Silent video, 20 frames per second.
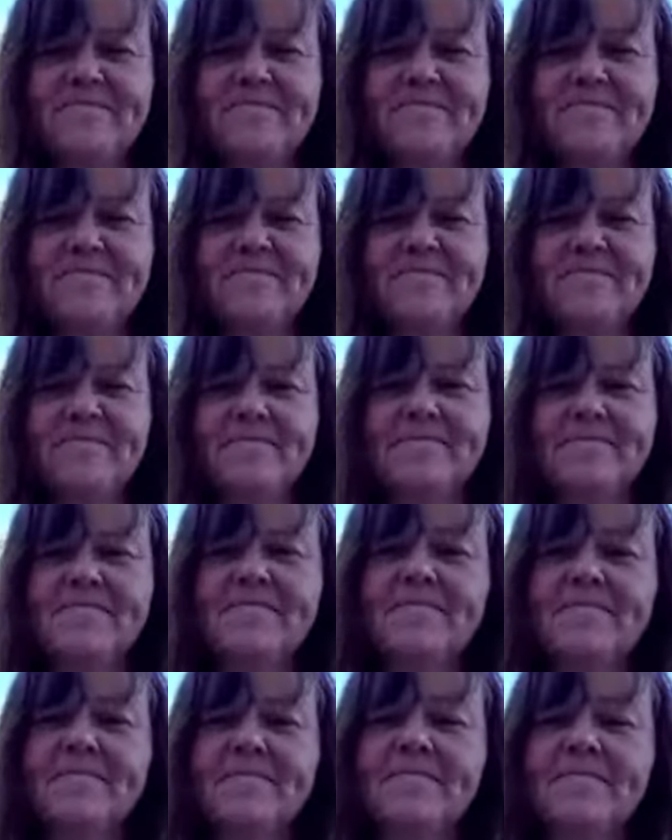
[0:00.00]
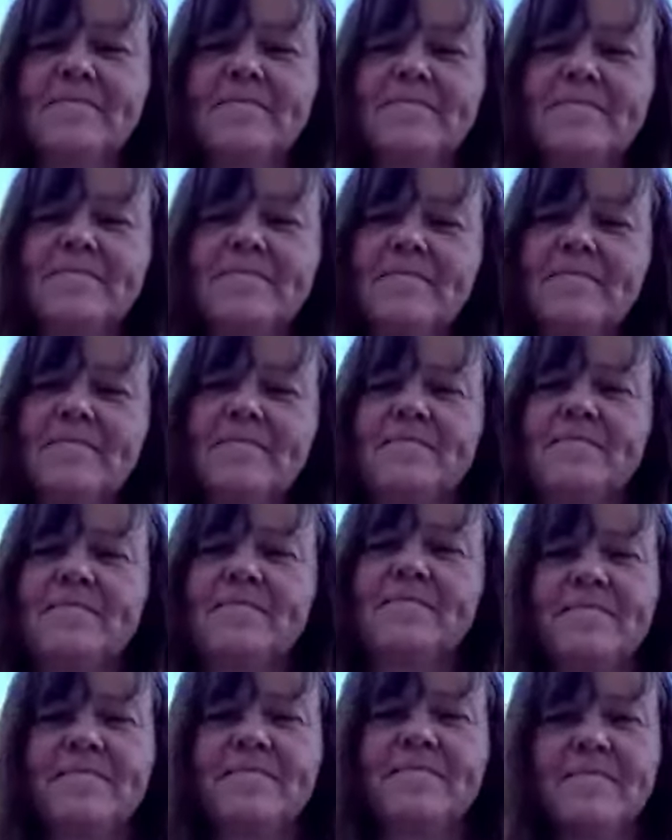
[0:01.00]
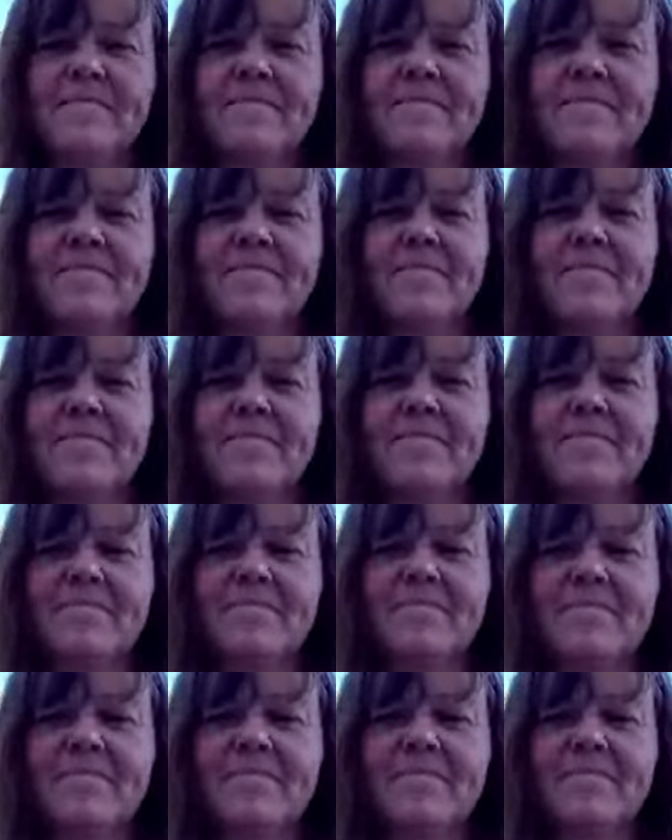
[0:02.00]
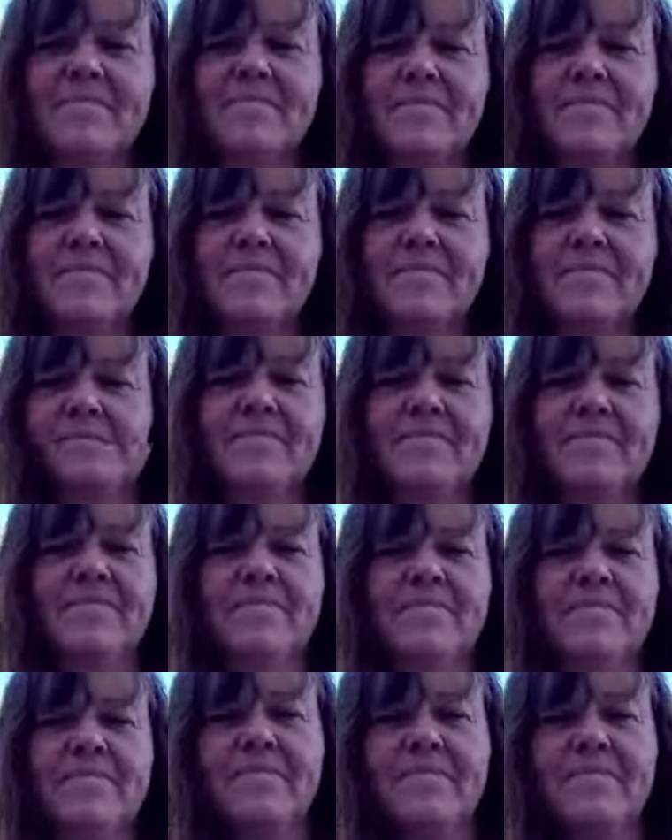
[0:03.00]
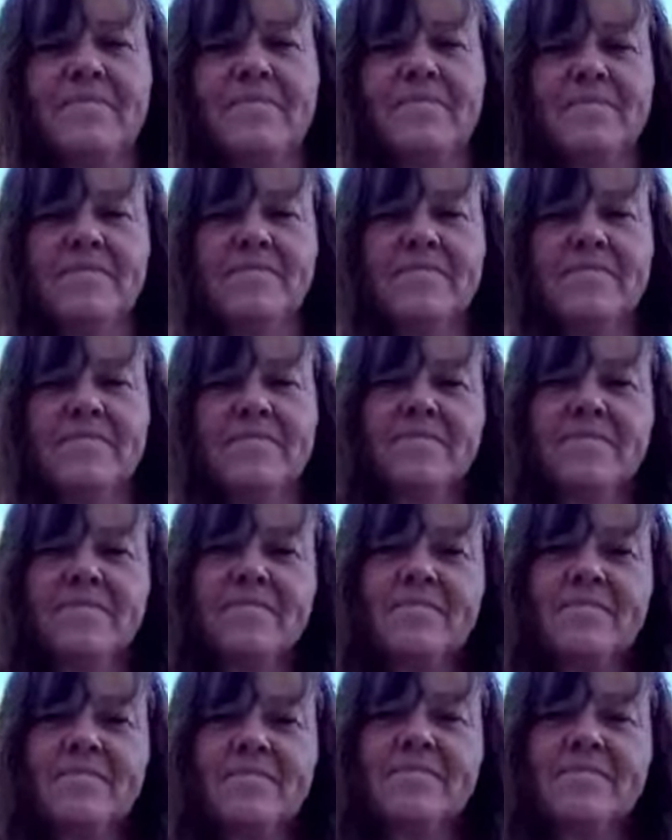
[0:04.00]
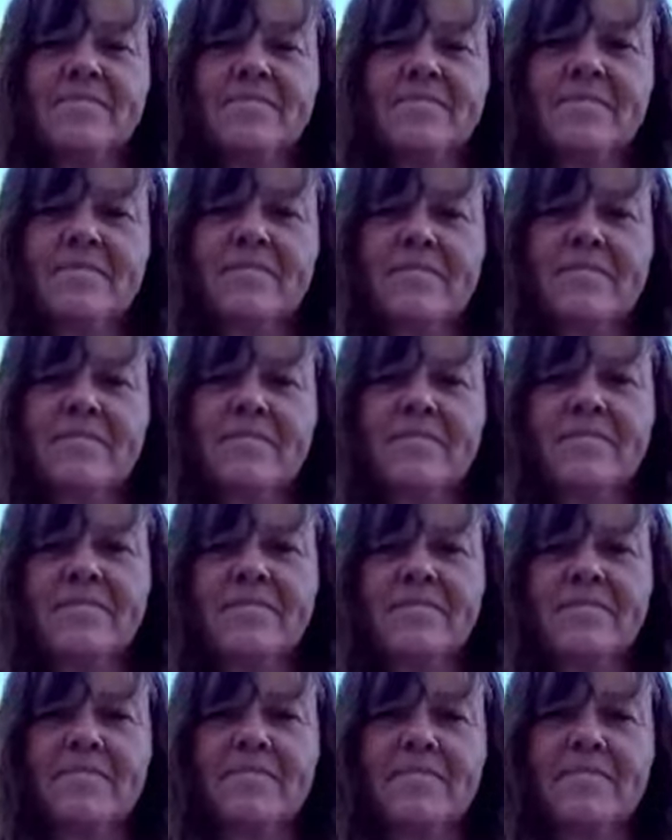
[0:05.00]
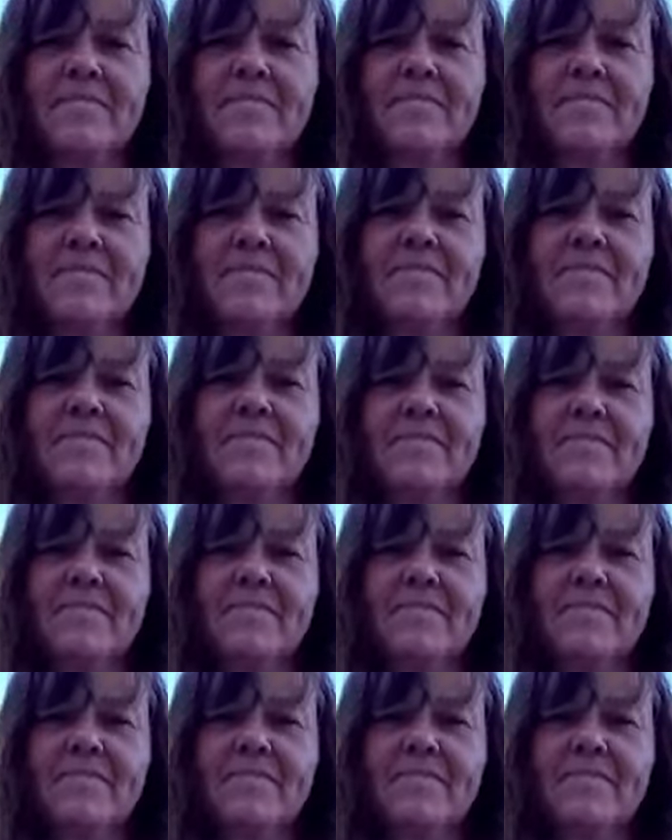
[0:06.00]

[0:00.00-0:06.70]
(not speaking)